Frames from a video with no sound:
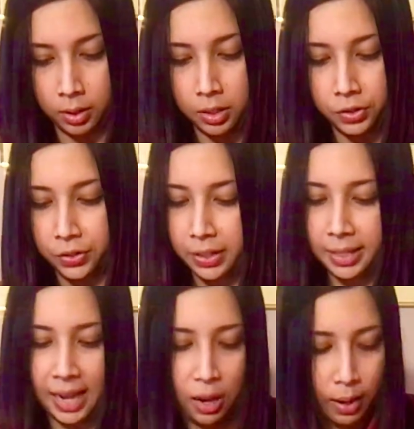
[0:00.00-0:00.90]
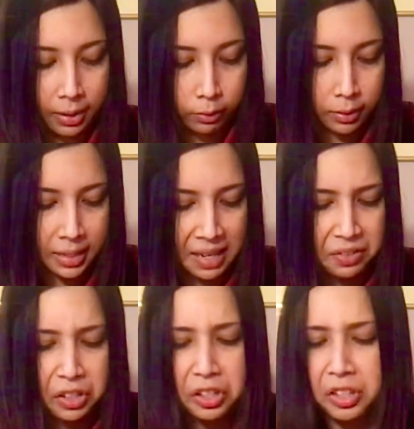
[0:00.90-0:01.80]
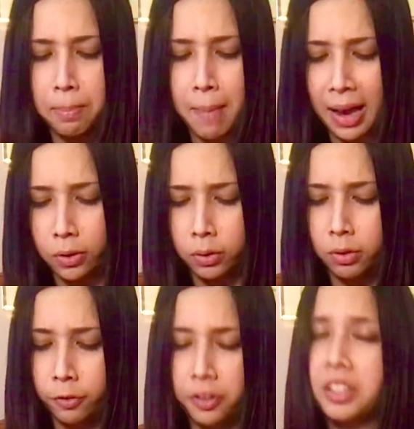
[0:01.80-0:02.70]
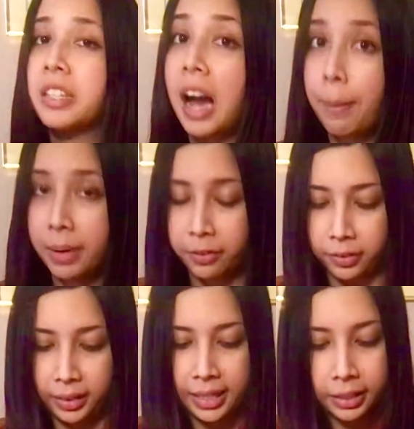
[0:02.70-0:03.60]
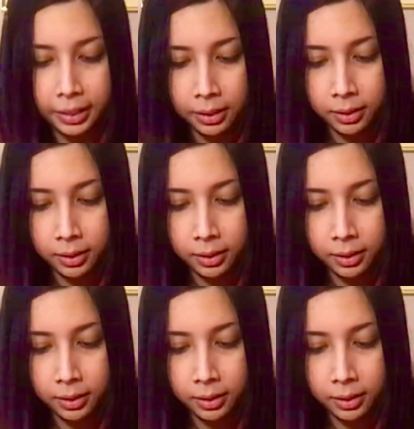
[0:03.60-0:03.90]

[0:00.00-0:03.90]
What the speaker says: So you see how I saved a good amount for the topping for later?